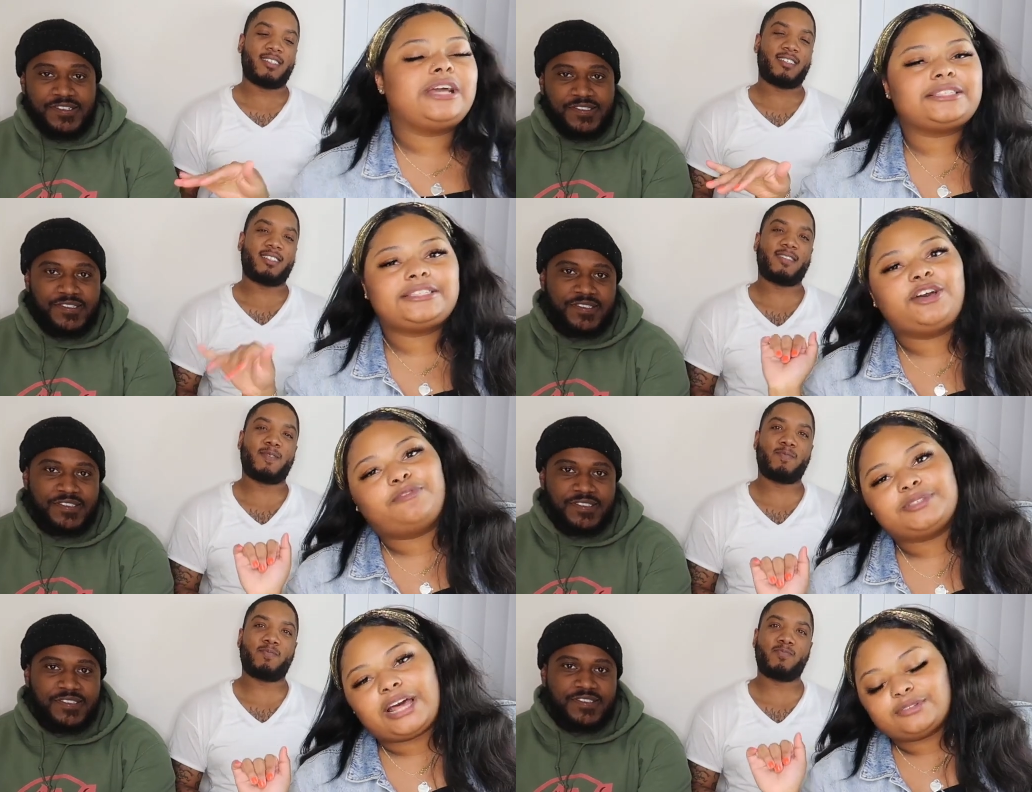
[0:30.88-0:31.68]
Speaker 1: you guys can tell from
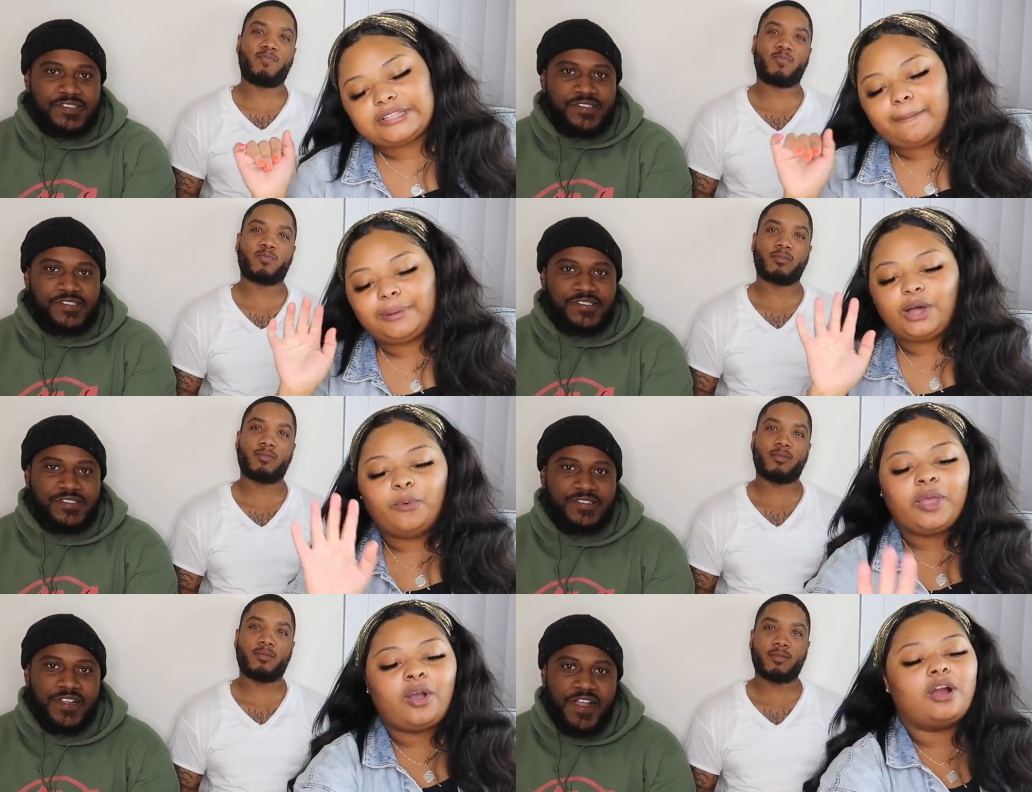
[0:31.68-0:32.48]
the title down below,
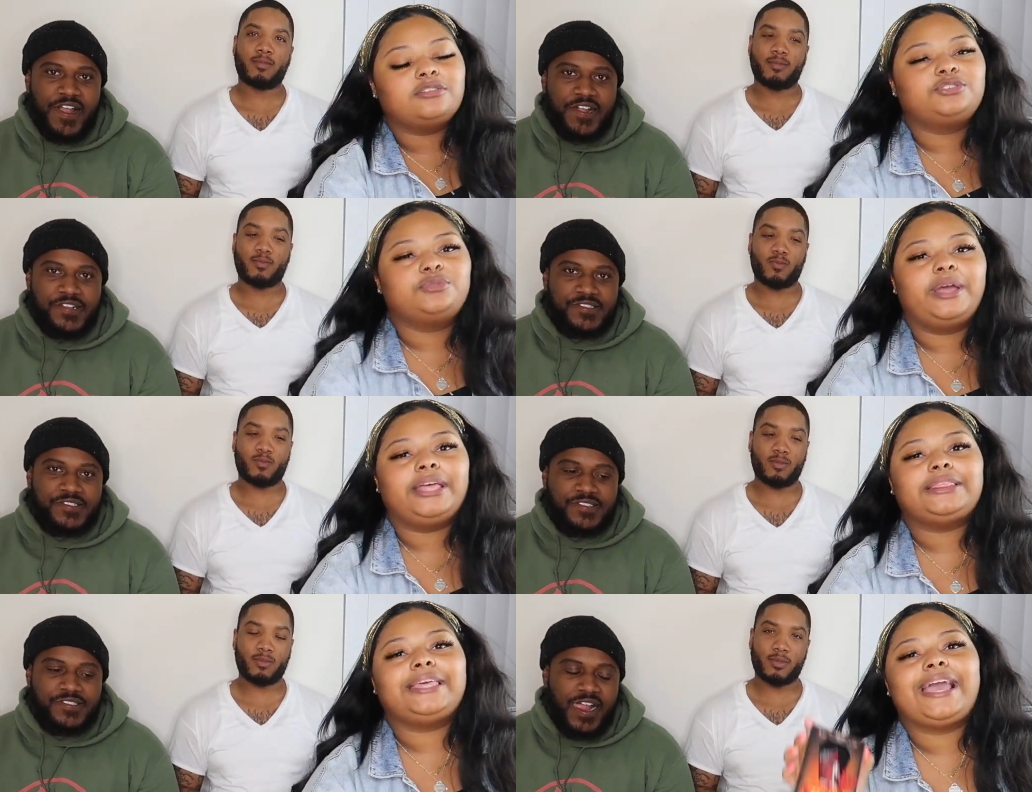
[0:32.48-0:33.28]
we are
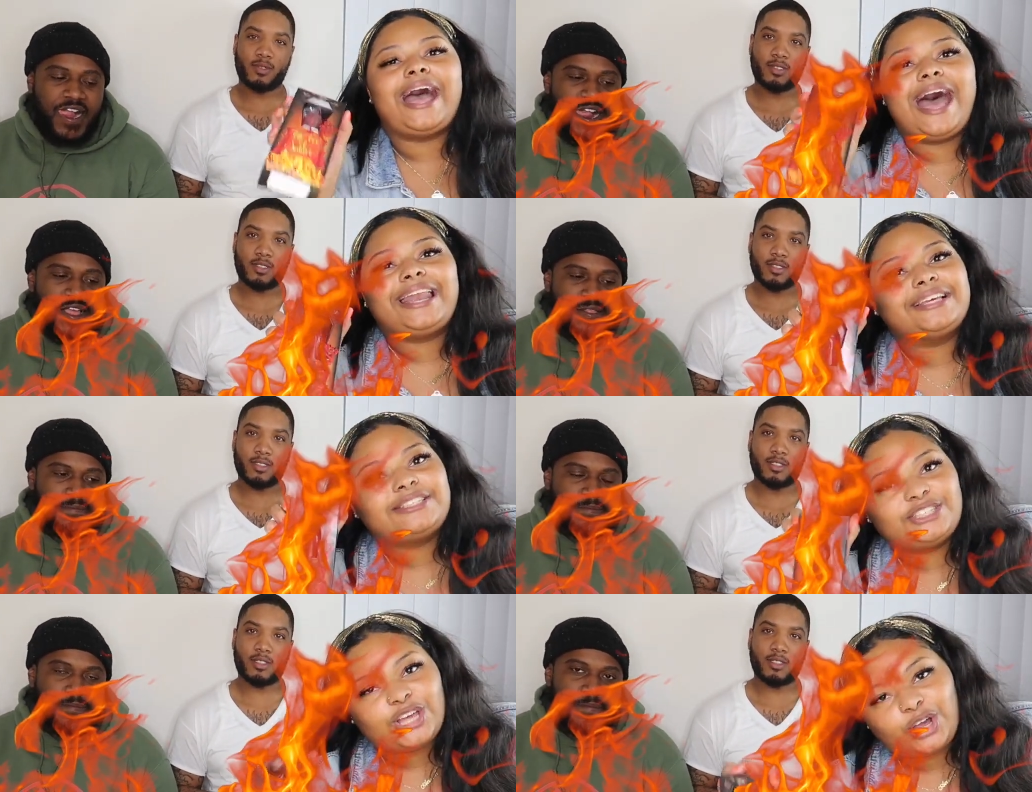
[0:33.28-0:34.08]
doing the
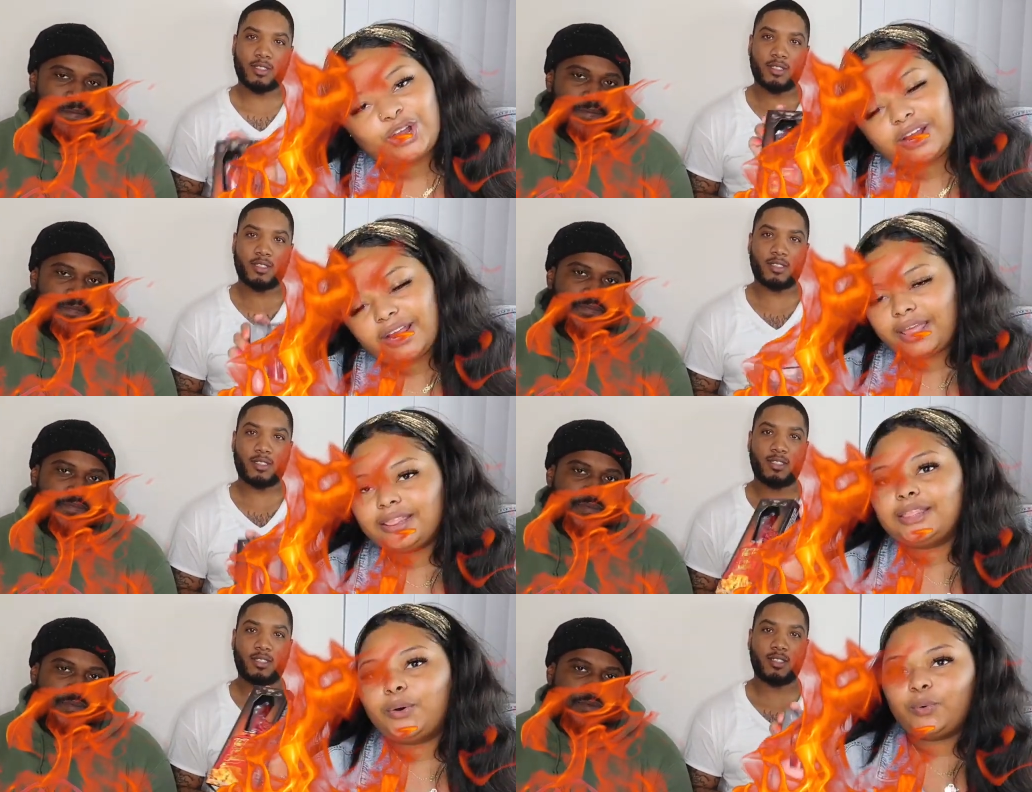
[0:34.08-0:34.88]
hottest sucker in
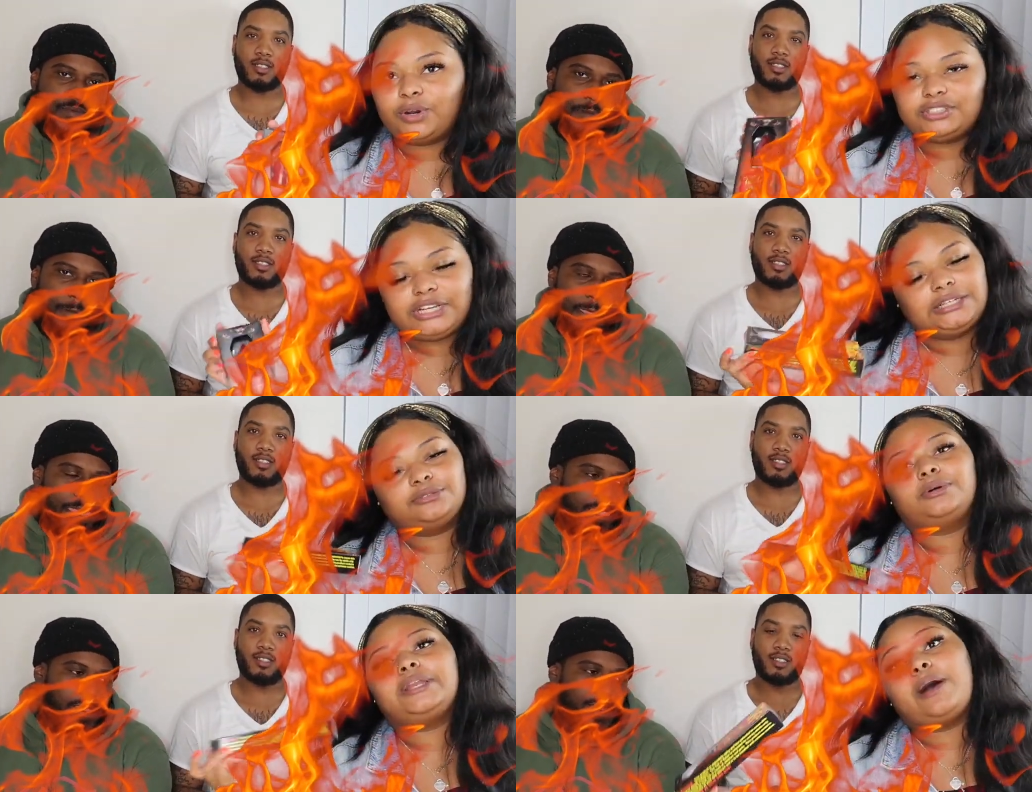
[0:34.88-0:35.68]
the world challenge.
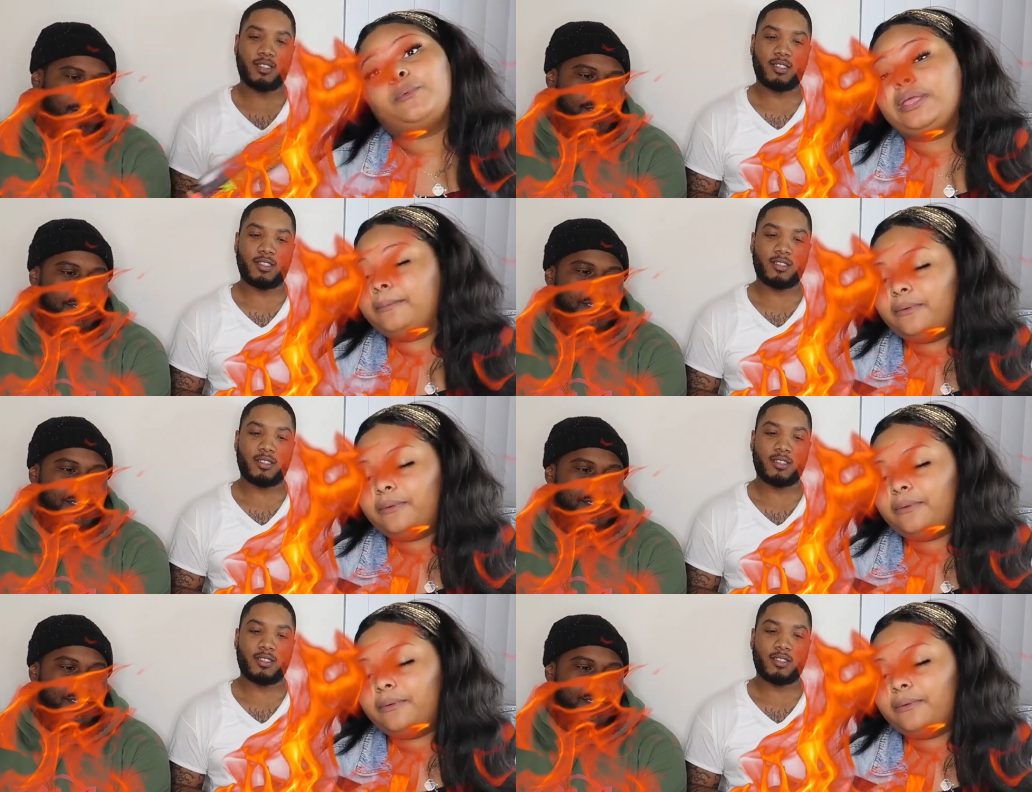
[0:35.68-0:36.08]
Well, not we,